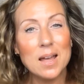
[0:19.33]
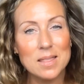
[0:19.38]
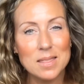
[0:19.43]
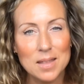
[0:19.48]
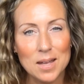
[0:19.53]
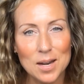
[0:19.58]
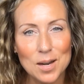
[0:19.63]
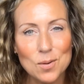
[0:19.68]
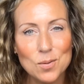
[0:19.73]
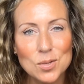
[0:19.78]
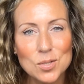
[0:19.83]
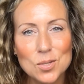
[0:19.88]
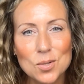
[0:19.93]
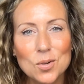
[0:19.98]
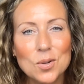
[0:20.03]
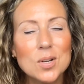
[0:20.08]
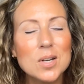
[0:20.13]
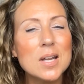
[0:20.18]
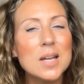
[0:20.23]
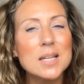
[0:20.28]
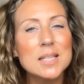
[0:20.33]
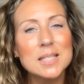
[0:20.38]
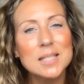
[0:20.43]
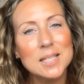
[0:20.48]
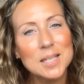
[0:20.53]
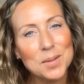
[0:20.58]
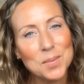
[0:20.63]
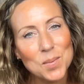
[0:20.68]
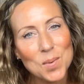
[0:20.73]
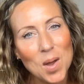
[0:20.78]
thought I was organized
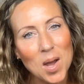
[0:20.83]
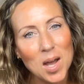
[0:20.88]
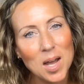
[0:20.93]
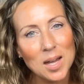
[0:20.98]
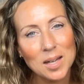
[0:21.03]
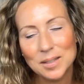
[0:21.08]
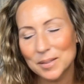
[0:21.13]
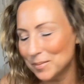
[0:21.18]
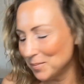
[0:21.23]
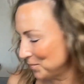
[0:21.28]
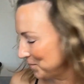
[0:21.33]
and I'm not.